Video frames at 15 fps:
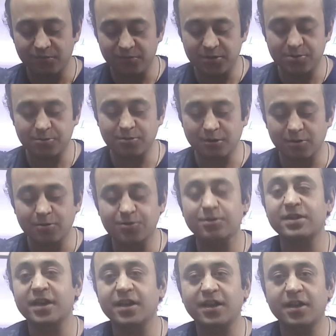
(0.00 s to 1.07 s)
We should also
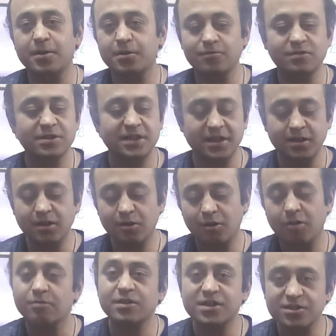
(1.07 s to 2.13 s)
take care of the thing,
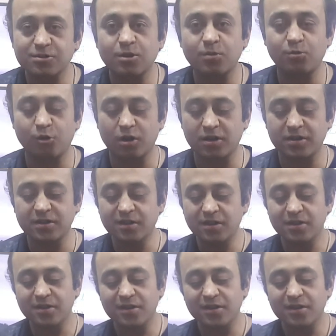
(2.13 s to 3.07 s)
although it's not working.